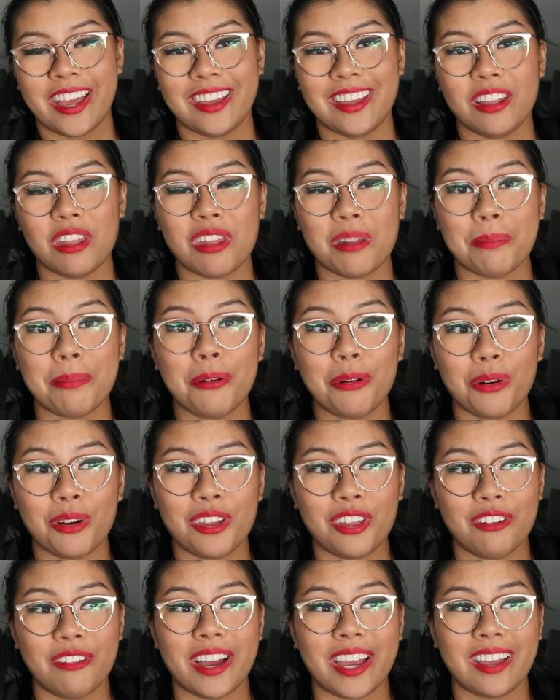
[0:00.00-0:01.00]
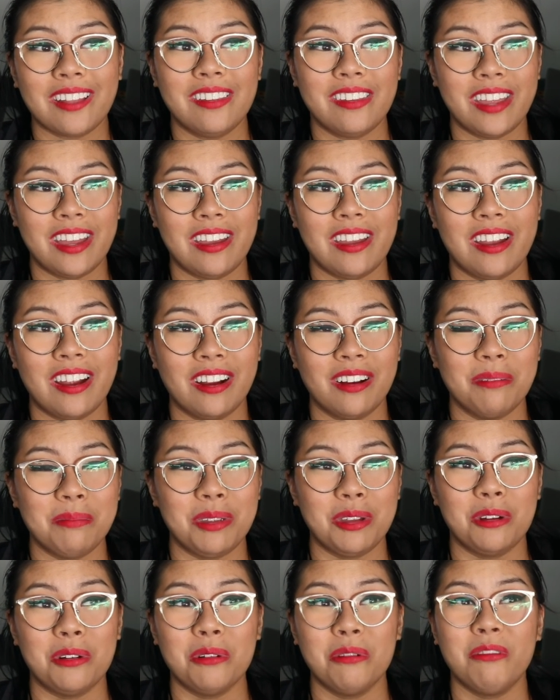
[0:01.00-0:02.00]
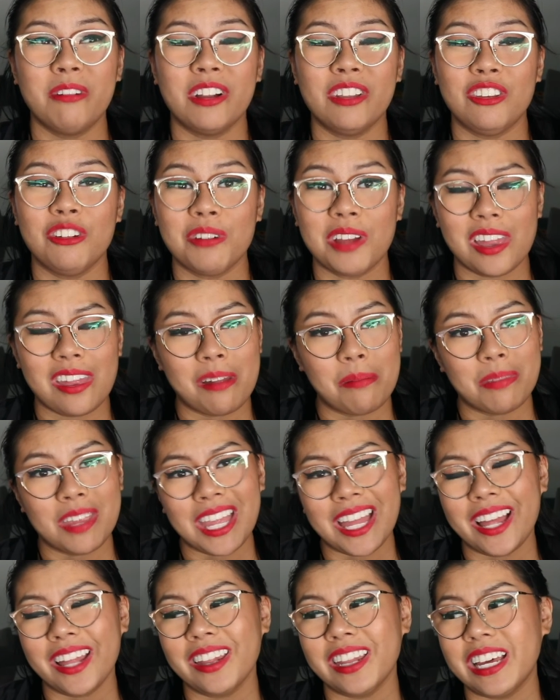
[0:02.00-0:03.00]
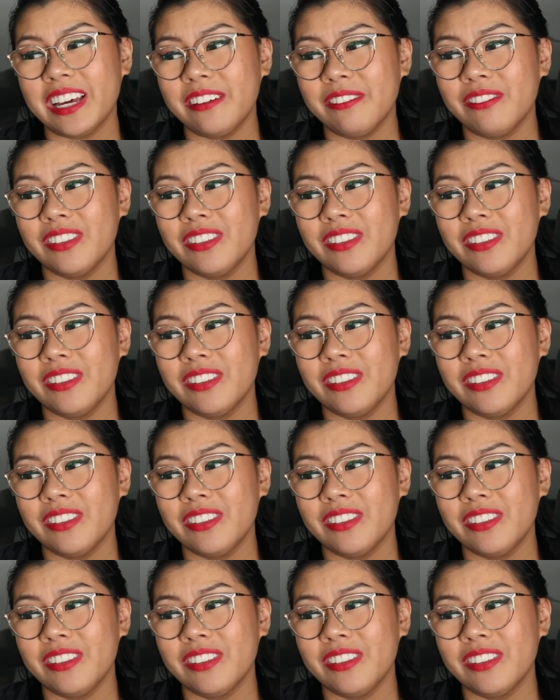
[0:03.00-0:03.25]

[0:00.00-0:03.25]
I can support you, I can take care of you while doing something I love.